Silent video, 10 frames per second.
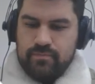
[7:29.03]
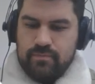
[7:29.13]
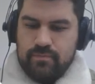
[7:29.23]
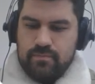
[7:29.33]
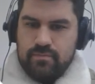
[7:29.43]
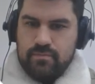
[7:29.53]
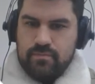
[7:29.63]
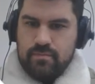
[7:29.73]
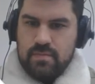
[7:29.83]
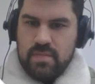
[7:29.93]

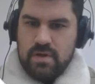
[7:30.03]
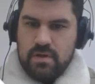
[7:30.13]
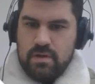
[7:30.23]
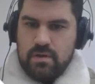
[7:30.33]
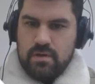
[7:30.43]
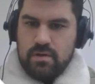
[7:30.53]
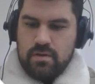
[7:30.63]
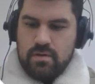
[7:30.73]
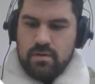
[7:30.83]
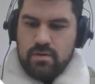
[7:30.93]

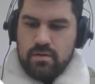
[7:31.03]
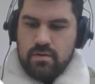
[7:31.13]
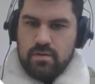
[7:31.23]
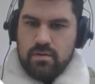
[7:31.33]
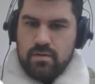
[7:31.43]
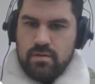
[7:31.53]
Nothing is said.